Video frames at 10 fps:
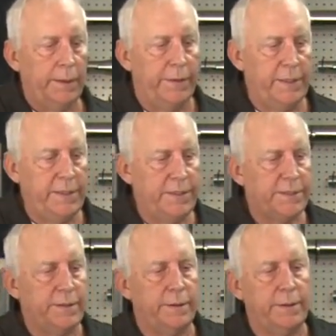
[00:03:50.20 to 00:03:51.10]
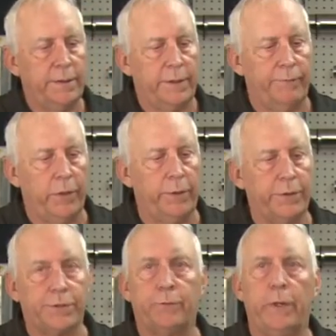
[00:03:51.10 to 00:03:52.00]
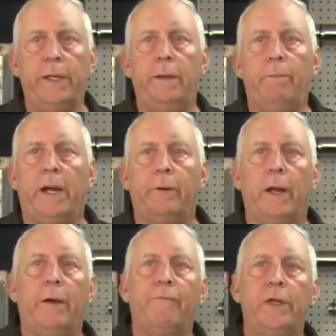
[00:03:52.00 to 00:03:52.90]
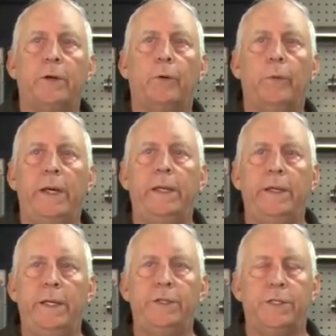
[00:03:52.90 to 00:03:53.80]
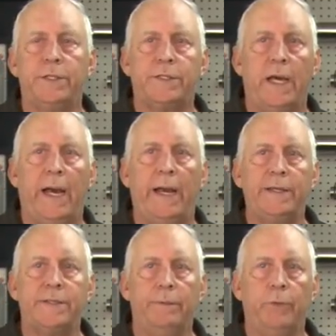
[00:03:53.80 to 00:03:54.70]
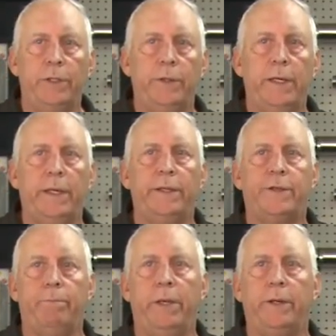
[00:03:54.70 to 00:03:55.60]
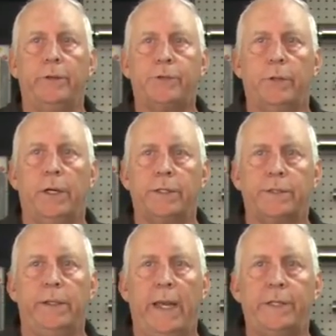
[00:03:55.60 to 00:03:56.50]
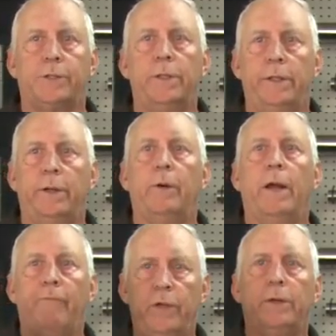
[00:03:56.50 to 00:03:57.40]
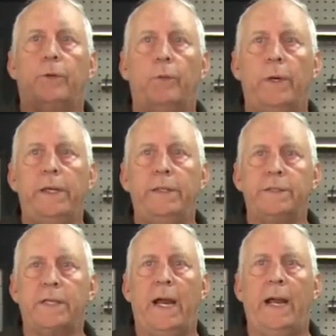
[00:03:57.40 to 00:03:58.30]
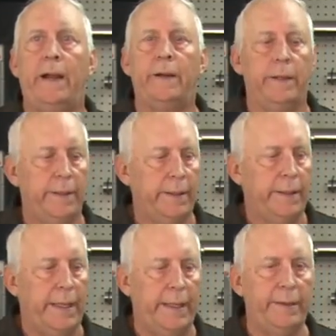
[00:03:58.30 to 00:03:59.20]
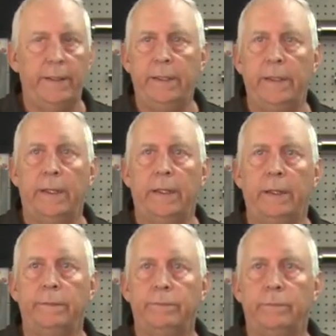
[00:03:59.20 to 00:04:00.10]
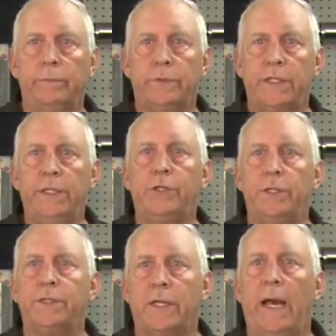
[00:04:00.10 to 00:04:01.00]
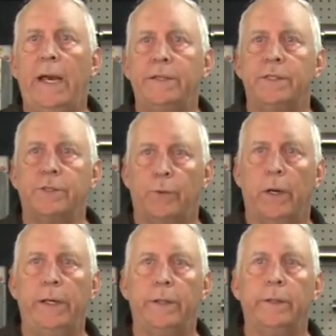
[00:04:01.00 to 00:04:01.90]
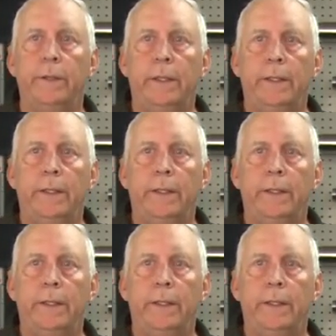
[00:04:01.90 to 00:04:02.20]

These converters are rated by ground vehicle weight and engine size, and when you get into bigger trucks, then naturally the ground vehicle weight is higher and the engine size is greater.